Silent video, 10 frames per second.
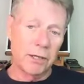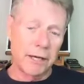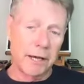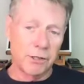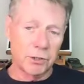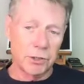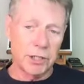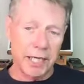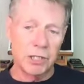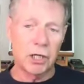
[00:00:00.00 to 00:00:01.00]

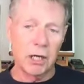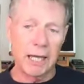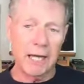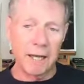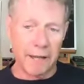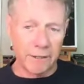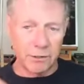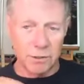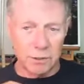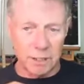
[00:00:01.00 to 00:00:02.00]
antigens, HLA
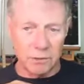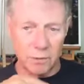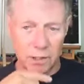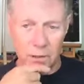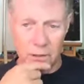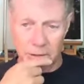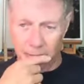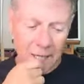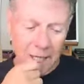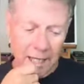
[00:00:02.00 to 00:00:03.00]
antigens, as we call
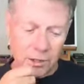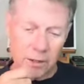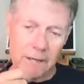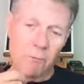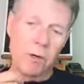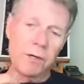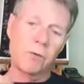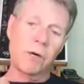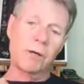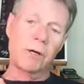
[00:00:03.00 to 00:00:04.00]
them. And so they
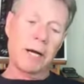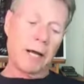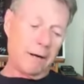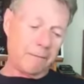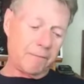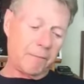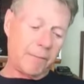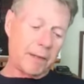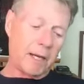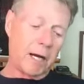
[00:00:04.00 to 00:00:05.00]
wondered whether or not
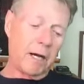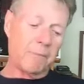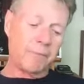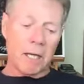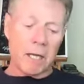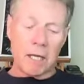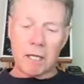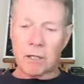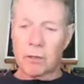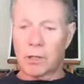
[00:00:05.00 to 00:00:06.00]

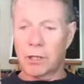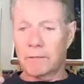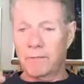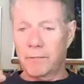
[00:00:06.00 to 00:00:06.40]
you could